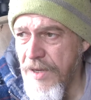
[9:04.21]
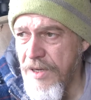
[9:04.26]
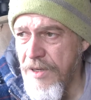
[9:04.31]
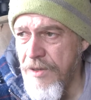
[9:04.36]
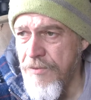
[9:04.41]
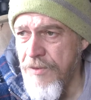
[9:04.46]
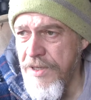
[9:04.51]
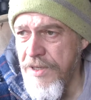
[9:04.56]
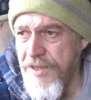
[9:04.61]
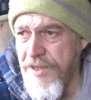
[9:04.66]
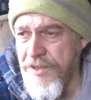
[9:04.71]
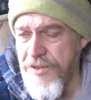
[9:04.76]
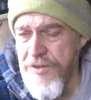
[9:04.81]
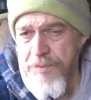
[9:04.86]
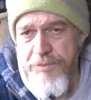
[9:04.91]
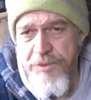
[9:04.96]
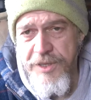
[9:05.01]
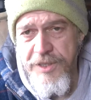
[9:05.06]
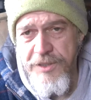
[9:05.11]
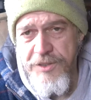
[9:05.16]
I really need to
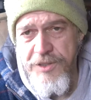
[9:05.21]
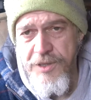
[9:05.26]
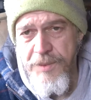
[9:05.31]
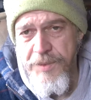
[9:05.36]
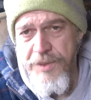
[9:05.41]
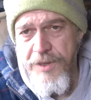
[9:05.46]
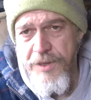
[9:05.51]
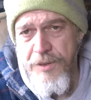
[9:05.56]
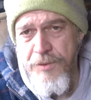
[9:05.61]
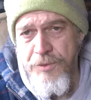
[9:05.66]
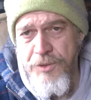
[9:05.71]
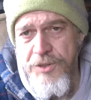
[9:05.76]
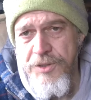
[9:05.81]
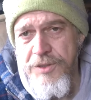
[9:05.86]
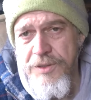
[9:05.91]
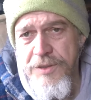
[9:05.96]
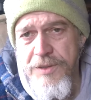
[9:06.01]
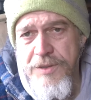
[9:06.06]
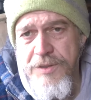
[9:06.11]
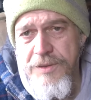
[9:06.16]
bring some of those
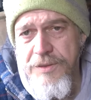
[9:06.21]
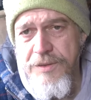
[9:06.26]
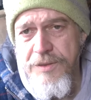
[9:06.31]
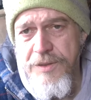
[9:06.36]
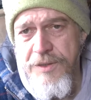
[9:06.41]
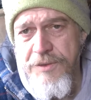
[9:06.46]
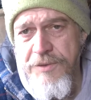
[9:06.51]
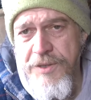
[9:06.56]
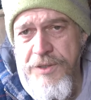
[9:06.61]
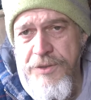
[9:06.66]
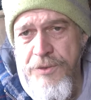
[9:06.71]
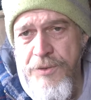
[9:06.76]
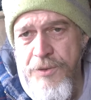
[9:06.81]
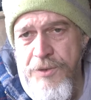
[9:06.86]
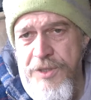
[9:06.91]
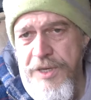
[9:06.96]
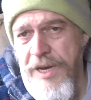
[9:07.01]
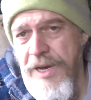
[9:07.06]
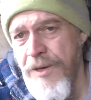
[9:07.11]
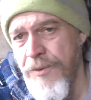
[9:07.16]
that are
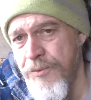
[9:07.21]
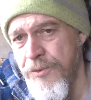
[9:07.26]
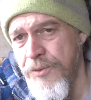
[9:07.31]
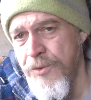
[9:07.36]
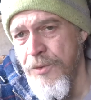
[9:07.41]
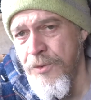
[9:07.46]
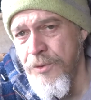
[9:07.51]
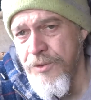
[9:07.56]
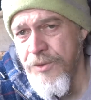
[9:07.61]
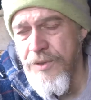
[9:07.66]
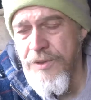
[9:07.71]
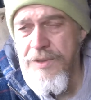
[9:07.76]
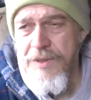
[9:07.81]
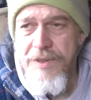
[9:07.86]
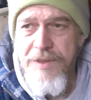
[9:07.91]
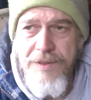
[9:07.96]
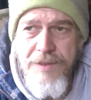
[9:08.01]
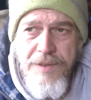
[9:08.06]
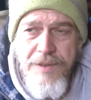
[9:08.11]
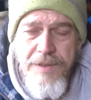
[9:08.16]
indoors outdoors
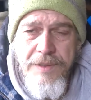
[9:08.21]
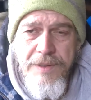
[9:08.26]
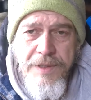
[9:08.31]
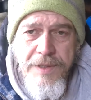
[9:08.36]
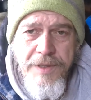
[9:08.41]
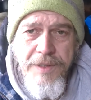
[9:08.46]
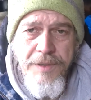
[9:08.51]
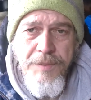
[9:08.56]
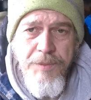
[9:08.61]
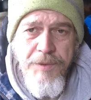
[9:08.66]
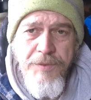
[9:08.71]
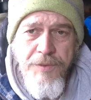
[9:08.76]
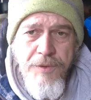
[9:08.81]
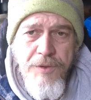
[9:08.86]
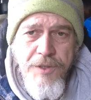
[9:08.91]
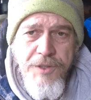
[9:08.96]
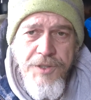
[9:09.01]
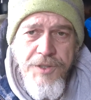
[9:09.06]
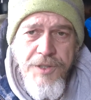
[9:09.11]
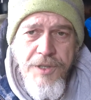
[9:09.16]
before
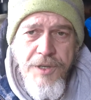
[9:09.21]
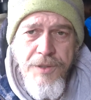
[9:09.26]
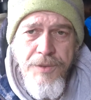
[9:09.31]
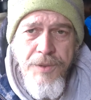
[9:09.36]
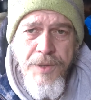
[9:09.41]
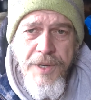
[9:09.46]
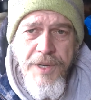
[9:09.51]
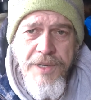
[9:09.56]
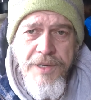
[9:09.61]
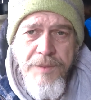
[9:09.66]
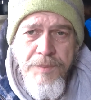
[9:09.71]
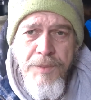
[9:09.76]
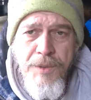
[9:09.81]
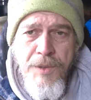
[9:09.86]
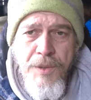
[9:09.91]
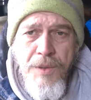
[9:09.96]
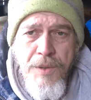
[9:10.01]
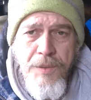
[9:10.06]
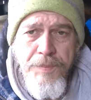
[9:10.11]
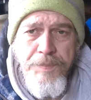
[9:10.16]
I sow any
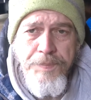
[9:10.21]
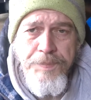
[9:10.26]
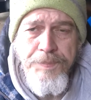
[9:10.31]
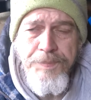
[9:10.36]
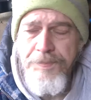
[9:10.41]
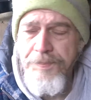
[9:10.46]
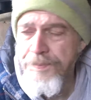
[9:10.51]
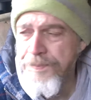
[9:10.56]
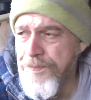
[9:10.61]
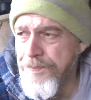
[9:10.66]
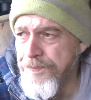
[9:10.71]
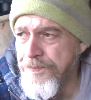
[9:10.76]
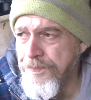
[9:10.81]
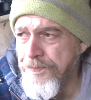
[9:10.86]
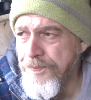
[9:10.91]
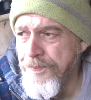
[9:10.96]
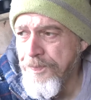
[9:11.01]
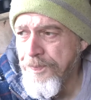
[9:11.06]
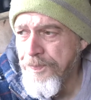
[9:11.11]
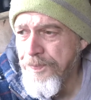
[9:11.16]
more,
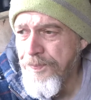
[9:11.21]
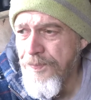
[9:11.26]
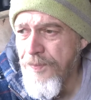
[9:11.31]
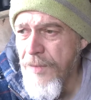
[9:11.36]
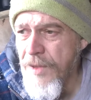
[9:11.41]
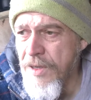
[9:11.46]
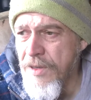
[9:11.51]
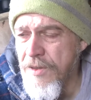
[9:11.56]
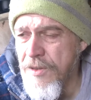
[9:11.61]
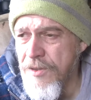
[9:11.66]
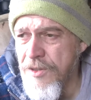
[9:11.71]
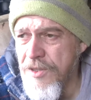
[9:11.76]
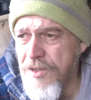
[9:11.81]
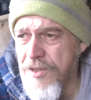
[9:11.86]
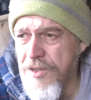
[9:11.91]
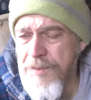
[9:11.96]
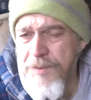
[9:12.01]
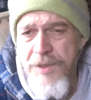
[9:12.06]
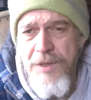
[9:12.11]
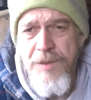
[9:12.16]
because
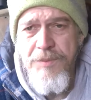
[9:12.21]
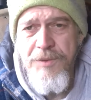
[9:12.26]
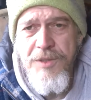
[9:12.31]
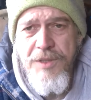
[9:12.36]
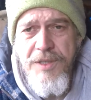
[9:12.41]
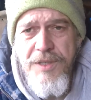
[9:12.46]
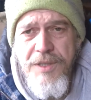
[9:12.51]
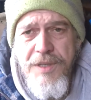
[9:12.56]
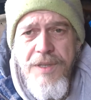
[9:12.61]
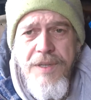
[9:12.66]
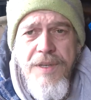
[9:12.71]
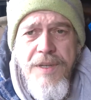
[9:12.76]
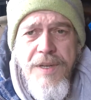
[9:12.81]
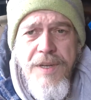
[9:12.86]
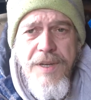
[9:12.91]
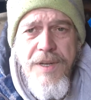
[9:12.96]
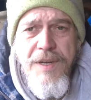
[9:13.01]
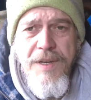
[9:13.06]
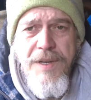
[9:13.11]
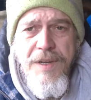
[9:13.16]
it's coming up to
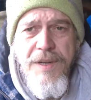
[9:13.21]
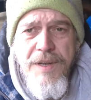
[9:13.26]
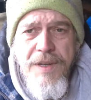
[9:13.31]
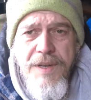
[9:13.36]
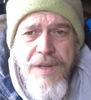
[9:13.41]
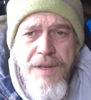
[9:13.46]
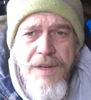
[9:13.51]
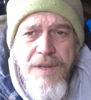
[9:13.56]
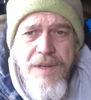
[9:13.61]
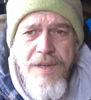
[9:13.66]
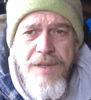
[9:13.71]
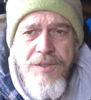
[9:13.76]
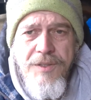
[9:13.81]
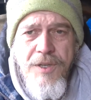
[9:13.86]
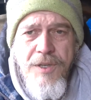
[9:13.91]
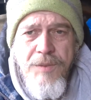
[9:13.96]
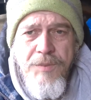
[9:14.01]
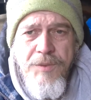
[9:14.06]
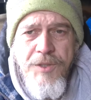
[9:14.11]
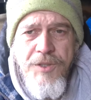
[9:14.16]

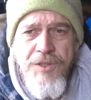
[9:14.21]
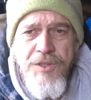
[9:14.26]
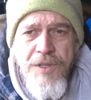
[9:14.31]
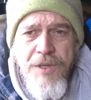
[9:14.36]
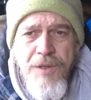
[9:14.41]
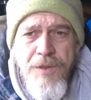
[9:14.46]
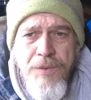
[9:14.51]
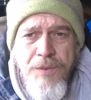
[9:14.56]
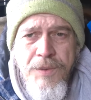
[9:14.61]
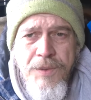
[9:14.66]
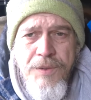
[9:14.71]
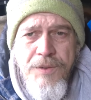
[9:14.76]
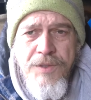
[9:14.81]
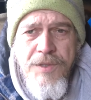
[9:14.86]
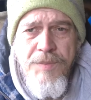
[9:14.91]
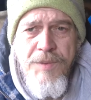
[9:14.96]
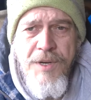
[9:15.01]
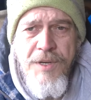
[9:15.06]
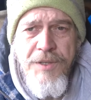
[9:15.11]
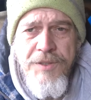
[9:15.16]
time to sow
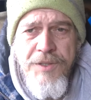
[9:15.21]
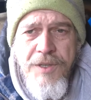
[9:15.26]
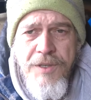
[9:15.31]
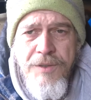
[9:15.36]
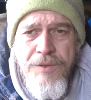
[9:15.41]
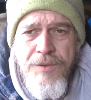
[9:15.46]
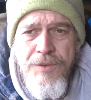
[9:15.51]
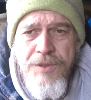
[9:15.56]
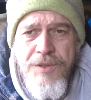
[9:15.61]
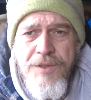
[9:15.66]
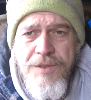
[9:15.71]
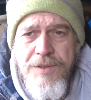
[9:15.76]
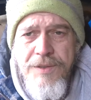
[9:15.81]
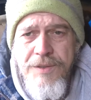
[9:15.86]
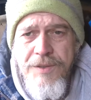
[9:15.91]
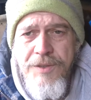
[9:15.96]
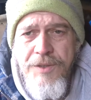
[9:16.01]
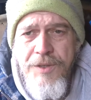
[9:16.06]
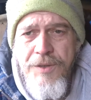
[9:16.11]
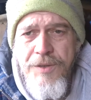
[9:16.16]
tomatoes and
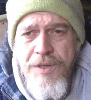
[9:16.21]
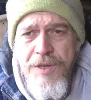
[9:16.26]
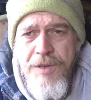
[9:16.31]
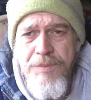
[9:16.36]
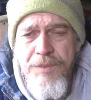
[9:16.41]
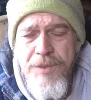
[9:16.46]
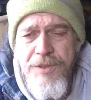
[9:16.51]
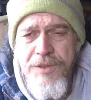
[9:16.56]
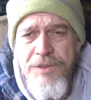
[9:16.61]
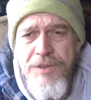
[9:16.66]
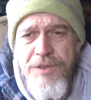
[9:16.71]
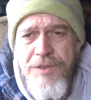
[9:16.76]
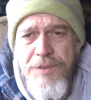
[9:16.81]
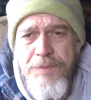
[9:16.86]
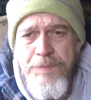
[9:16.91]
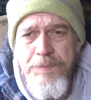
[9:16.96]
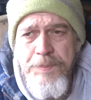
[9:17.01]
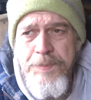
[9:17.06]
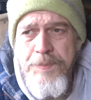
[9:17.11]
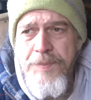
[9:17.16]
cucumbers and
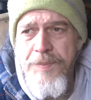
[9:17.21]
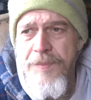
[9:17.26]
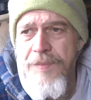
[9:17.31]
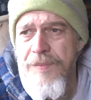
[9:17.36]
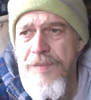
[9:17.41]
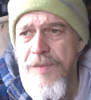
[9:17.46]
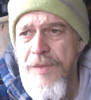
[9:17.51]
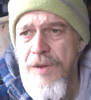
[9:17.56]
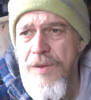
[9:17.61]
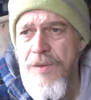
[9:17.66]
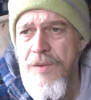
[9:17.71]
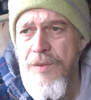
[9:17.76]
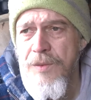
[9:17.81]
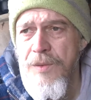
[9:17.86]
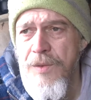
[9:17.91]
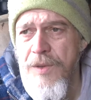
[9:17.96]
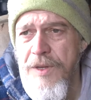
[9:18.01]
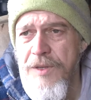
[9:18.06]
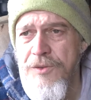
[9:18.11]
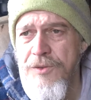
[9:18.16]

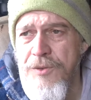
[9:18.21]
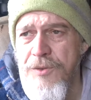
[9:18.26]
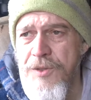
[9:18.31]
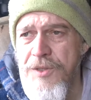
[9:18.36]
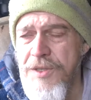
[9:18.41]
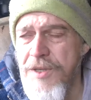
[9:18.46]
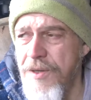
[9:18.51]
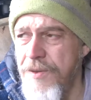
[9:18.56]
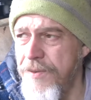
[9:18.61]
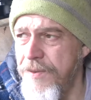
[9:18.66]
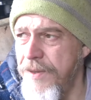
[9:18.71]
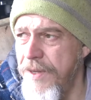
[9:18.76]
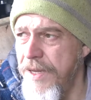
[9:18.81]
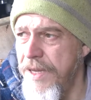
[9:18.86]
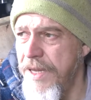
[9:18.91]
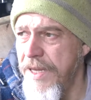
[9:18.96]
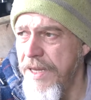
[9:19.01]
all that sort of stuff.